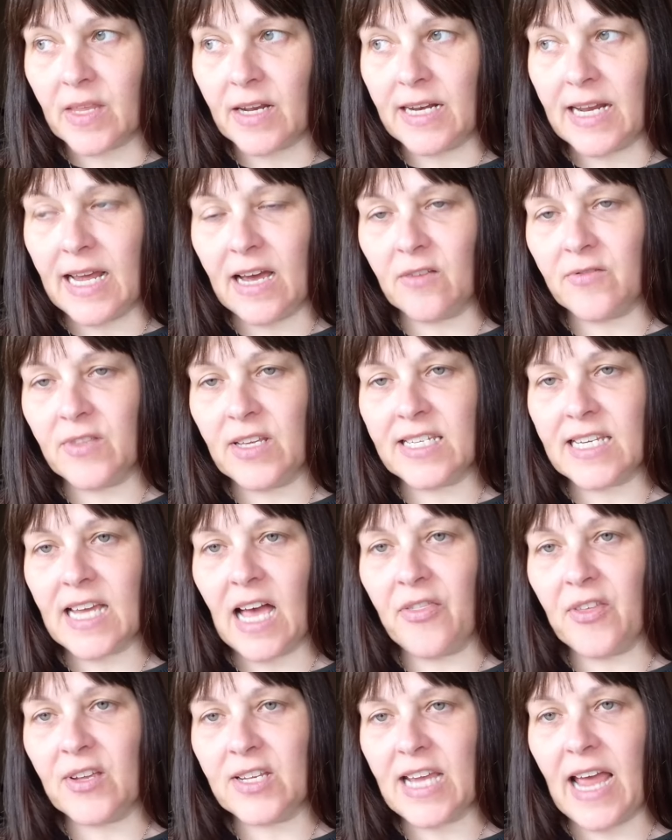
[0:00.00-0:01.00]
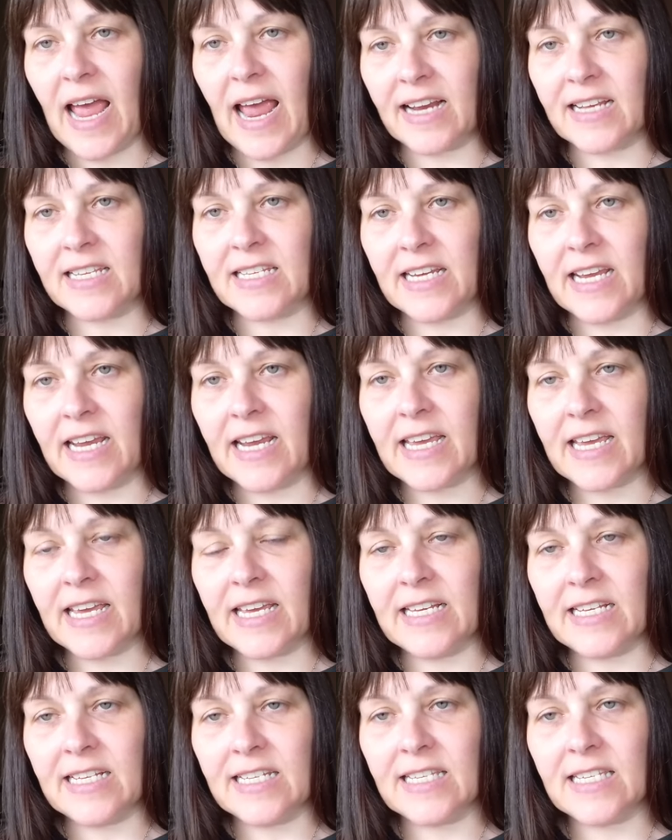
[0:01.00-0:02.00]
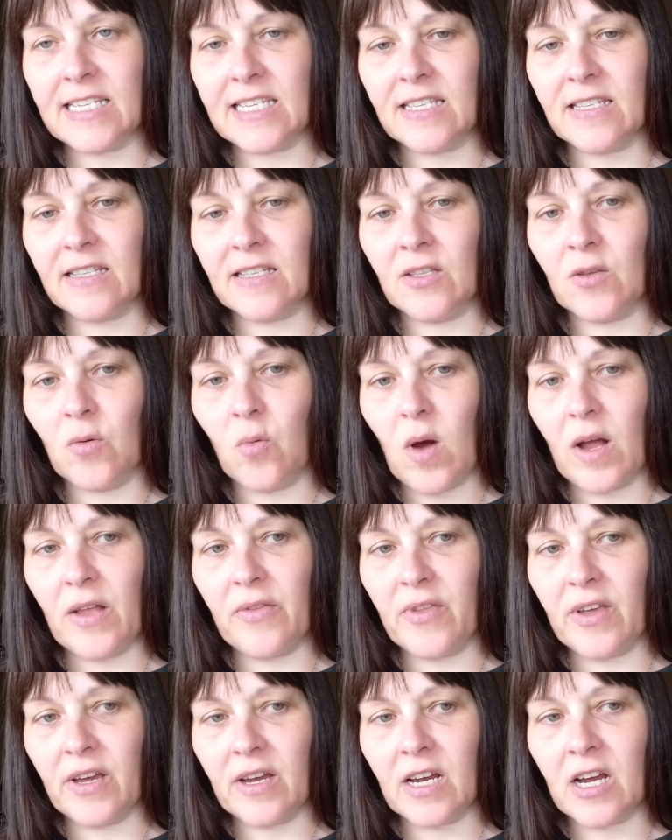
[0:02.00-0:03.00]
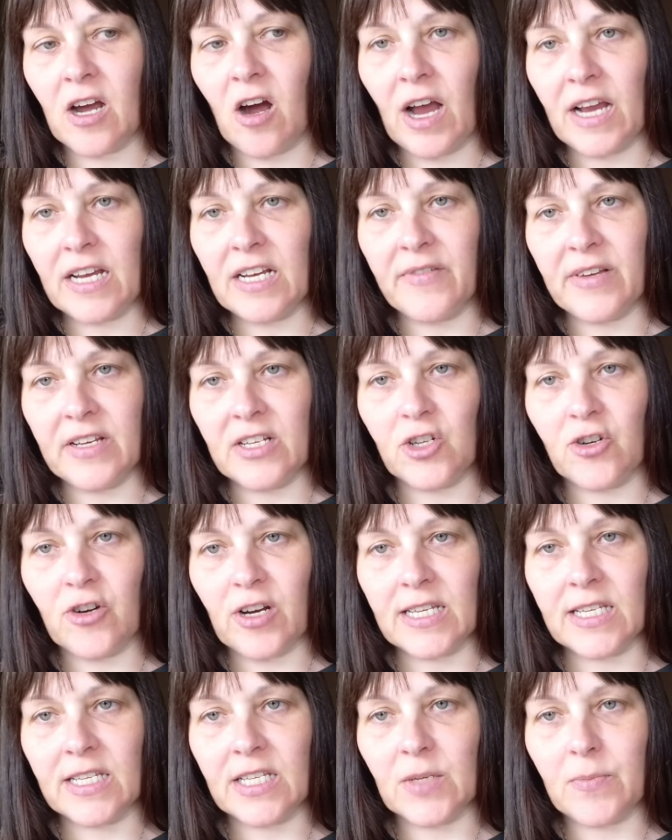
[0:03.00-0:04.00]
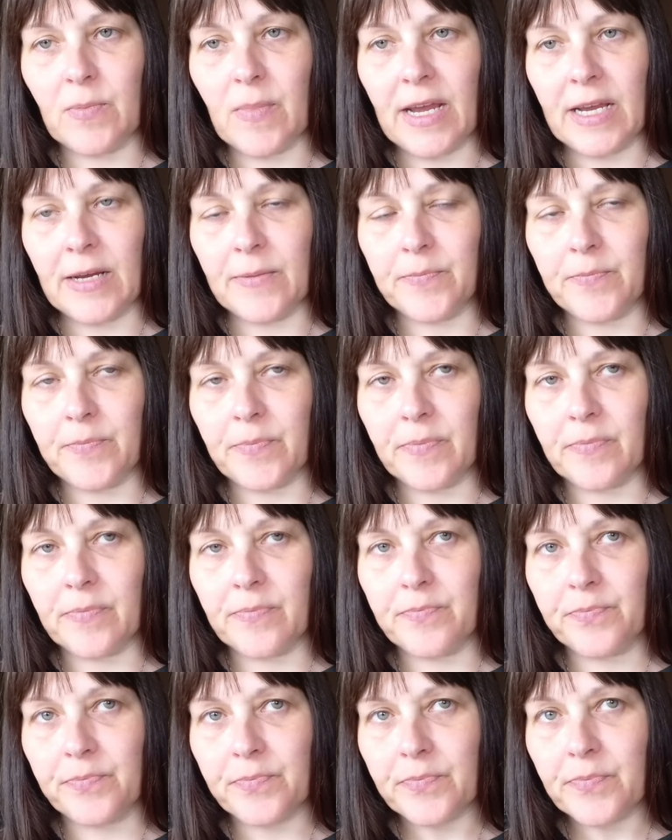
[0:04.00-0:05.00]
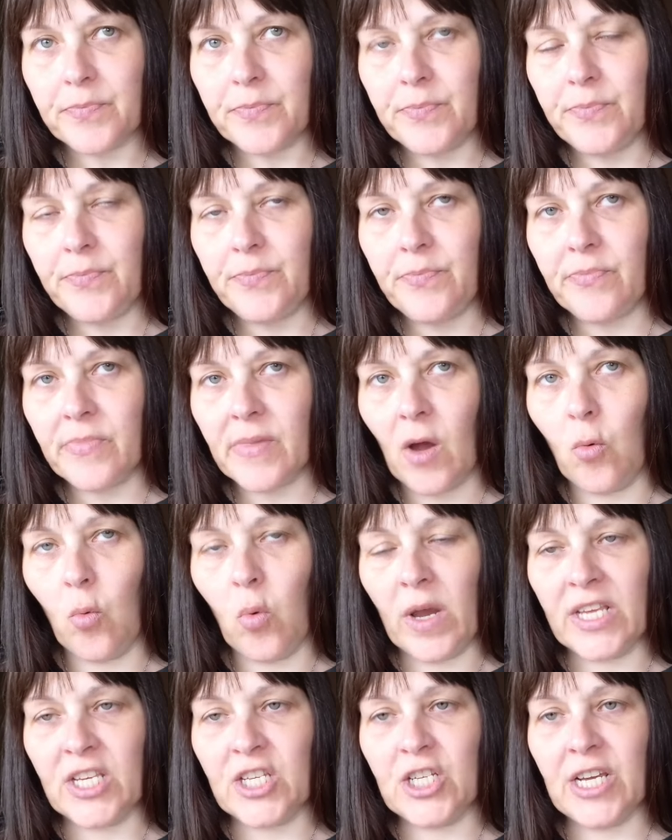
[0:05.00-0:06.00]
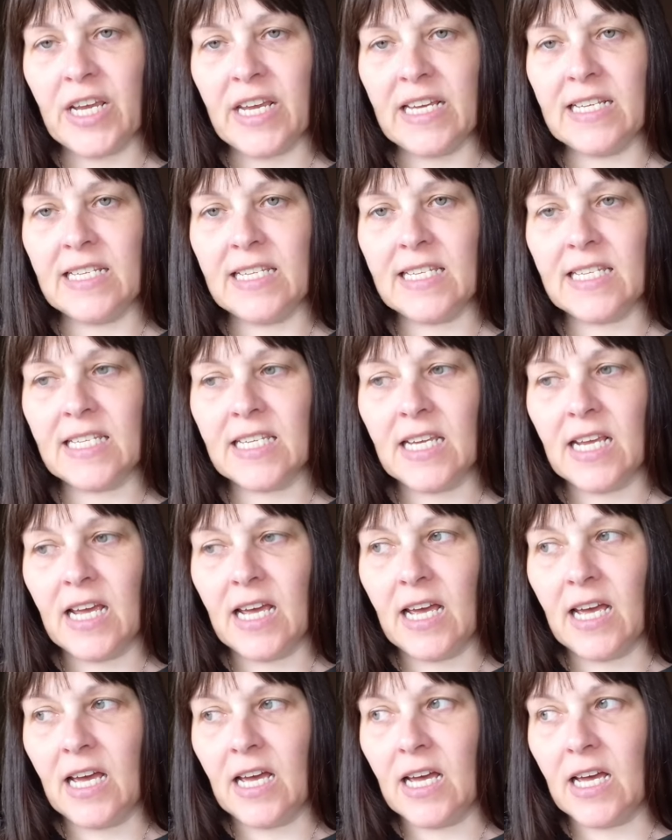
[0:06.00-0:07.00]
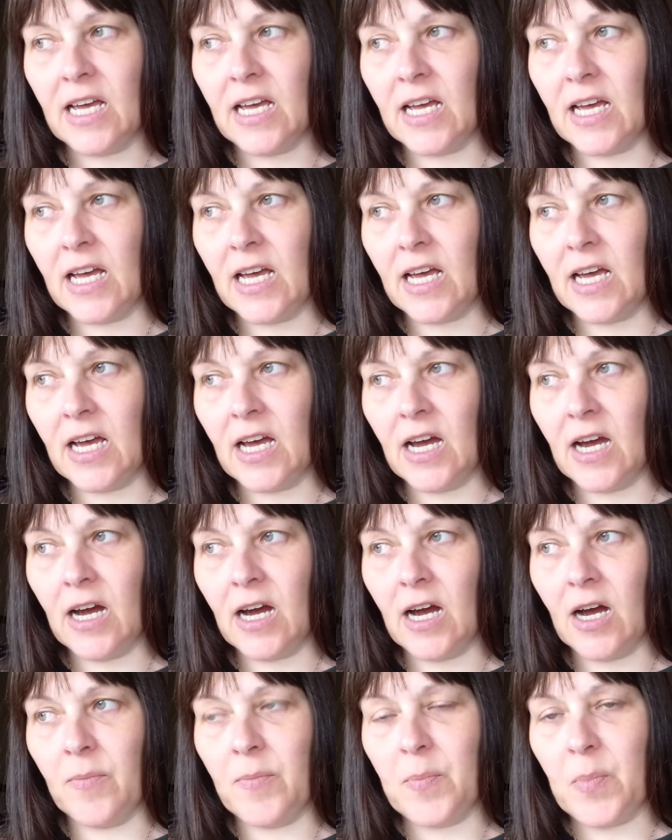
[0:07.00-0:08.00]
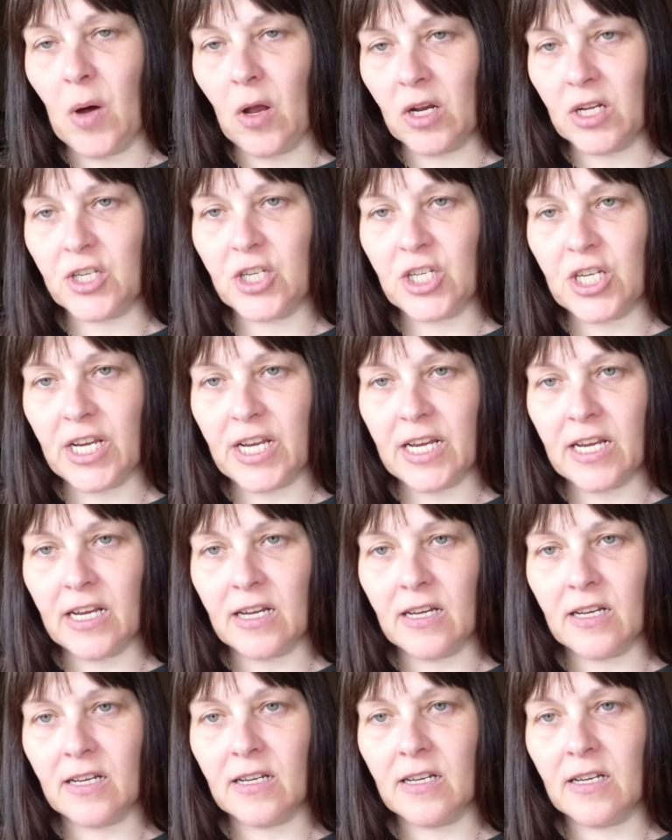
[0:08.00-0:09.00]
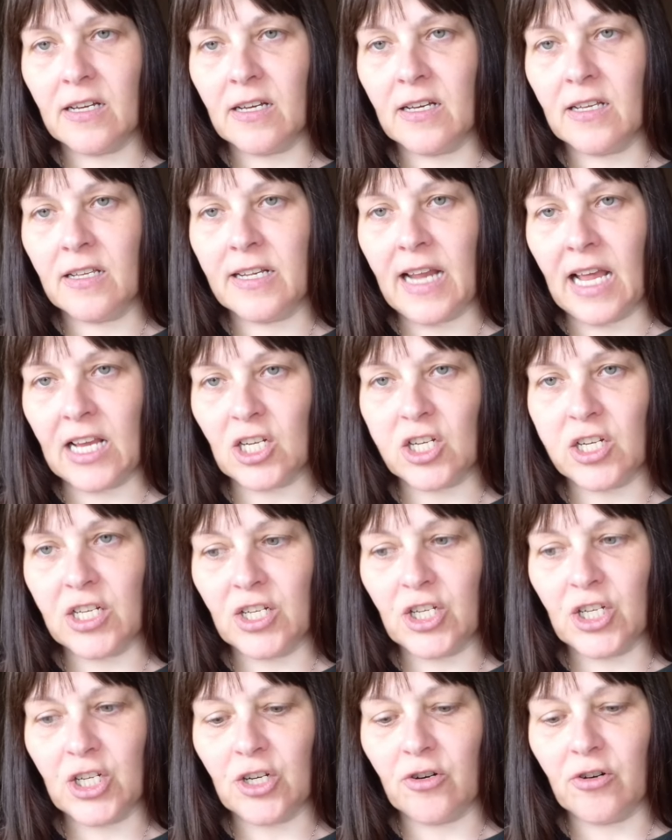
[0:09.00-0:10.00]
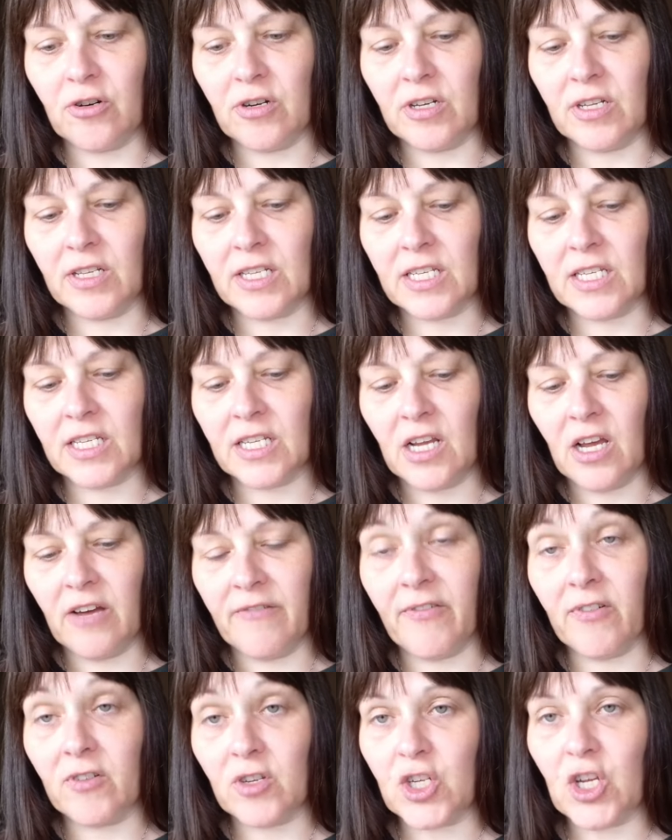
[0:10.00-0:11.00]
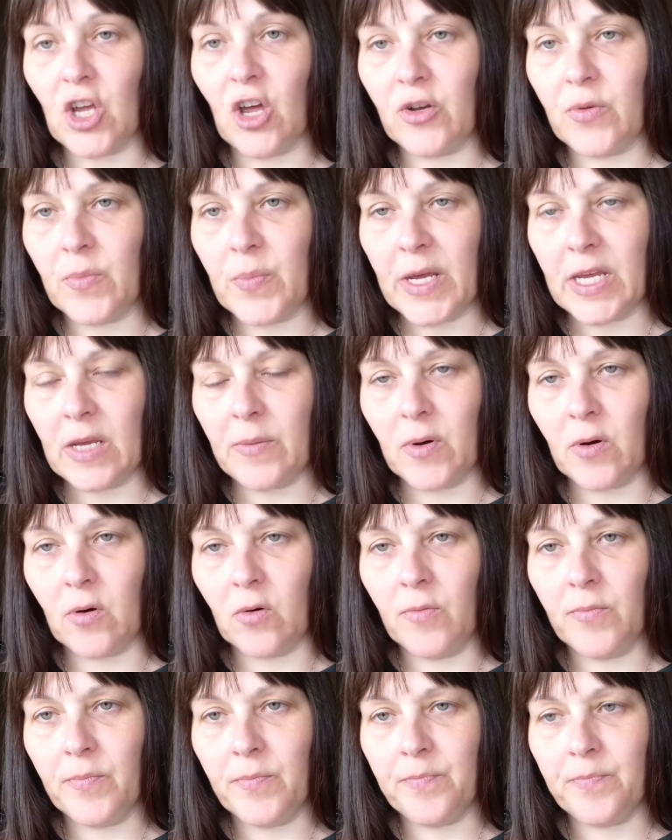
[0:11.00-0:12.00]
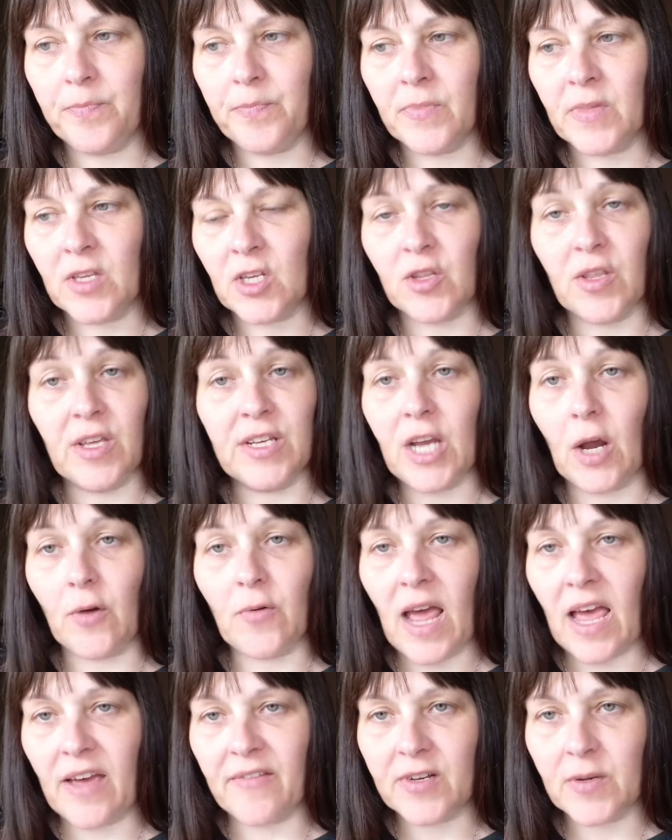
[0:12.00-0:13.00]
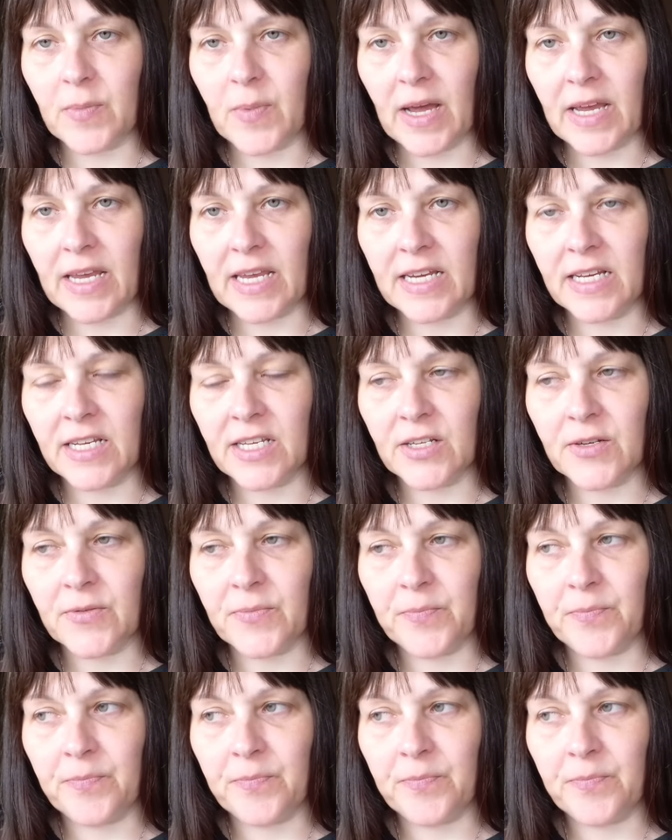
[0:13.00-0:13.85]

Now, this other tactic is the one that kind of interests me, which is abolishing national insurance for certain people so they don't have to pay it,